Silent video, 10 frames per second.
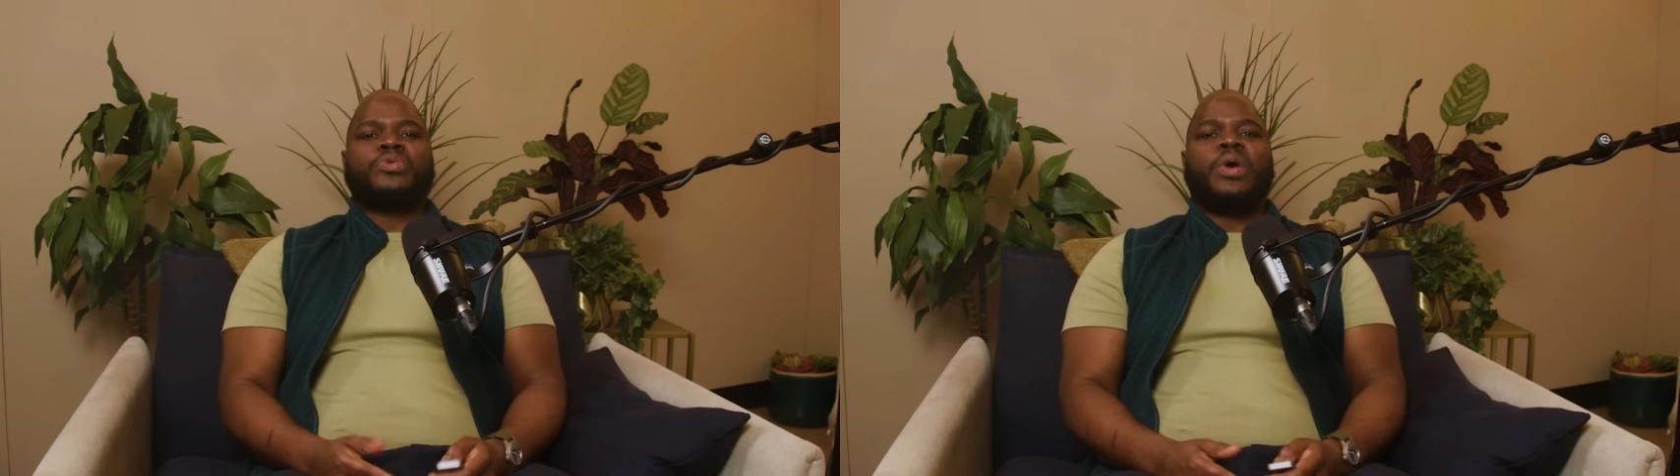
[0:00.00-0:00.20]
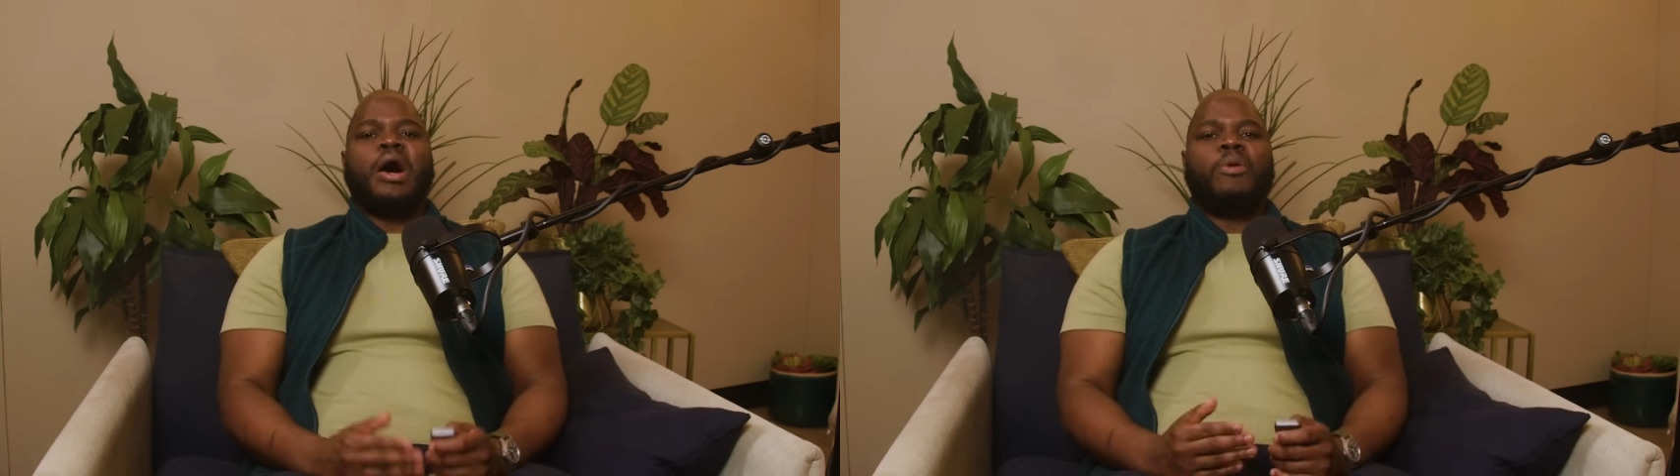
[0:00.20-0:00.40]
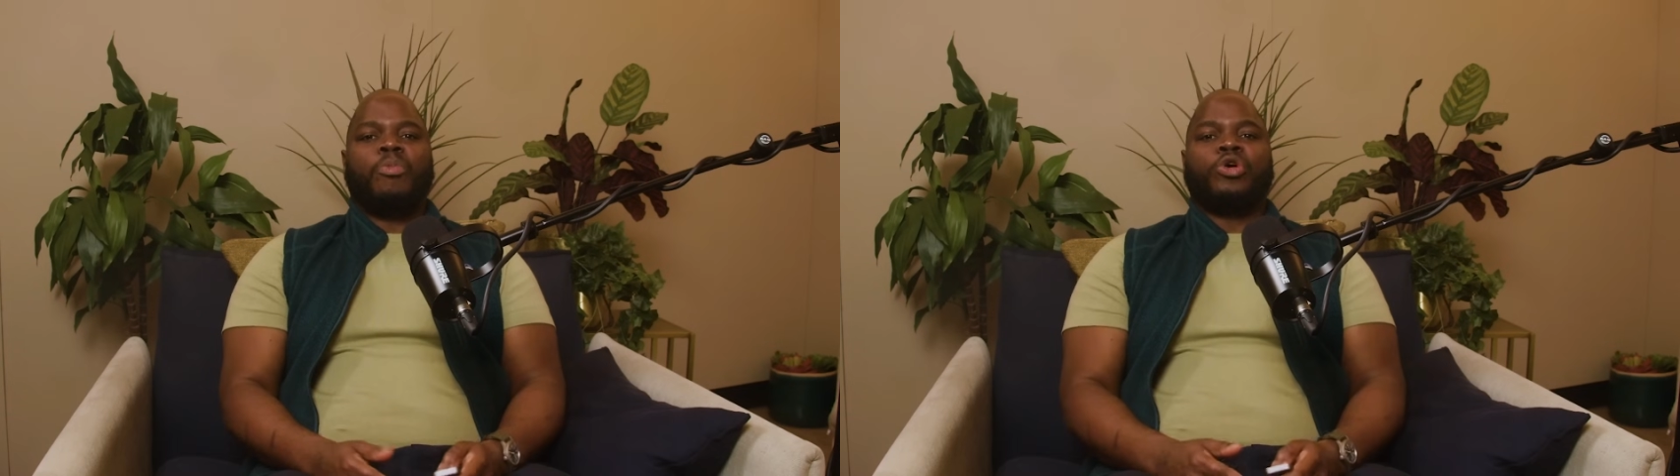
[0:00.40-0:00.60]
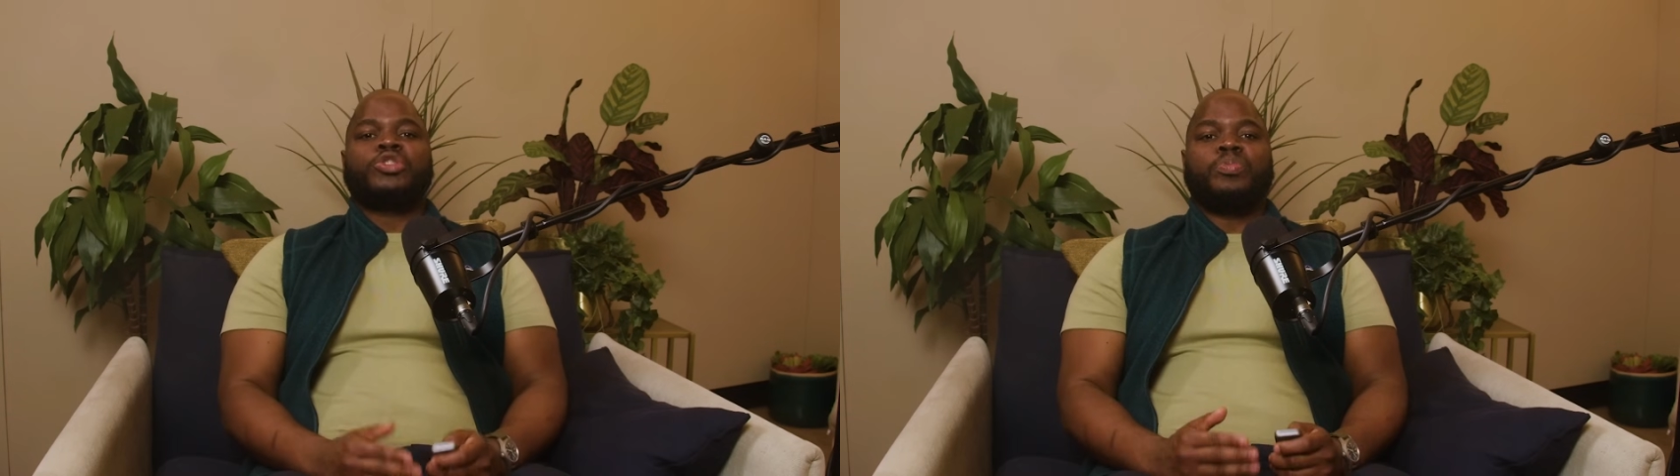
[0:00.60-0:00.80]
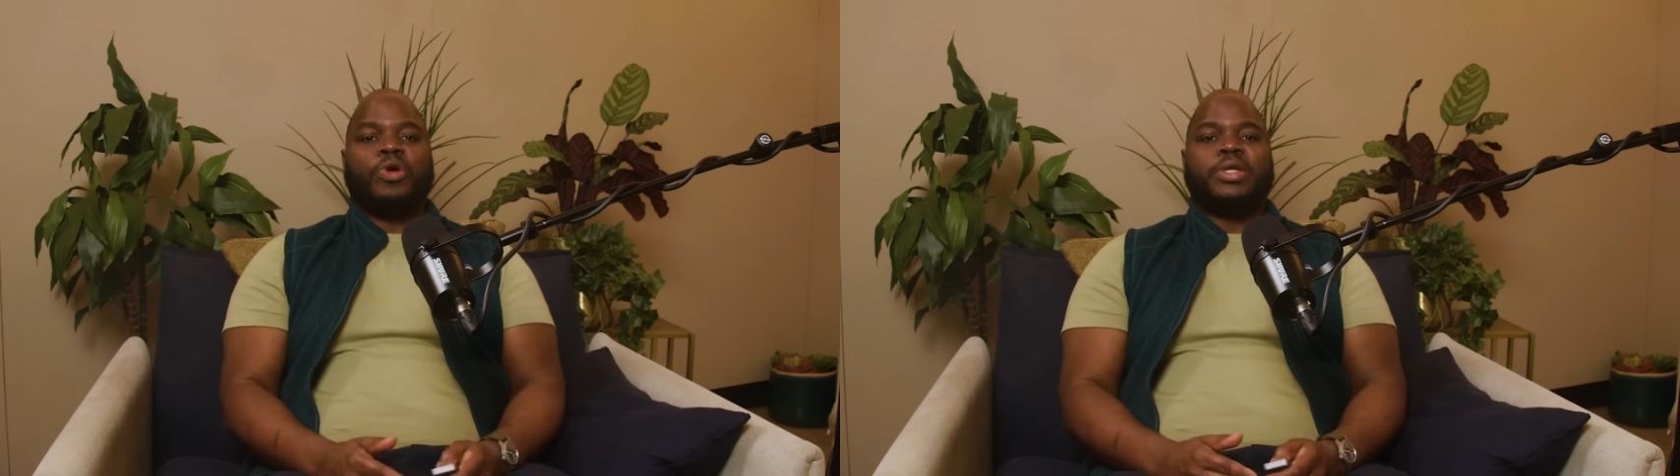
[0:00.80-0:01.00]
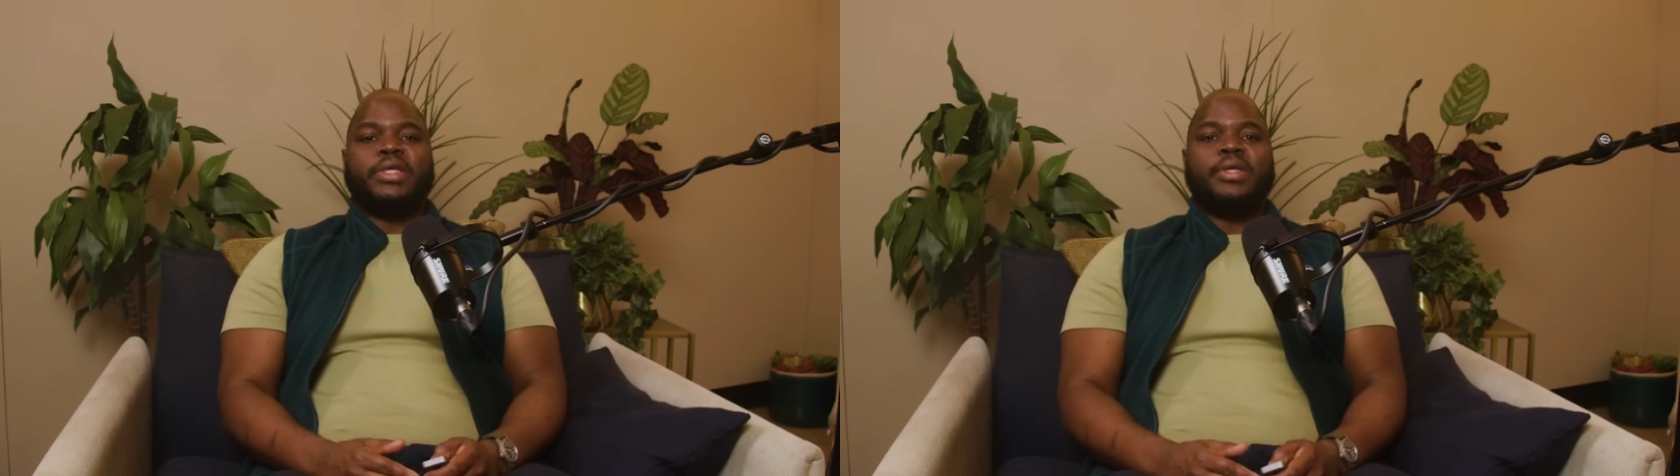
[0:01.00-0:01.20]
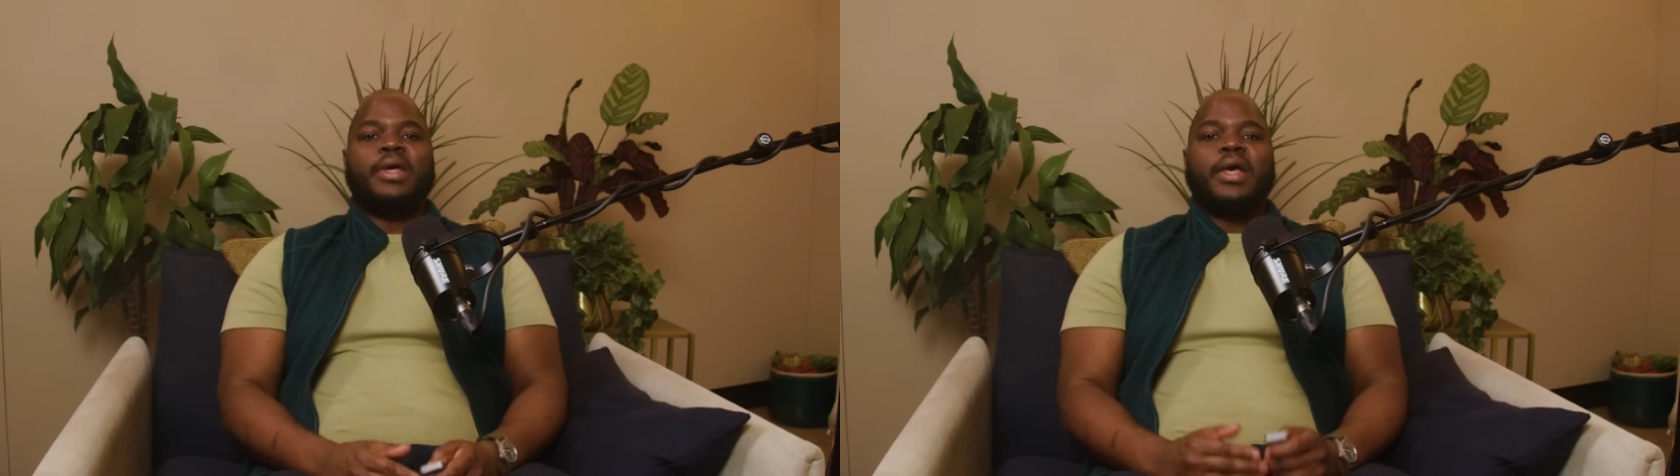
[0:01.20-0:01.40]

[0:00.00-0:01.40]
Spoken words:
to how much money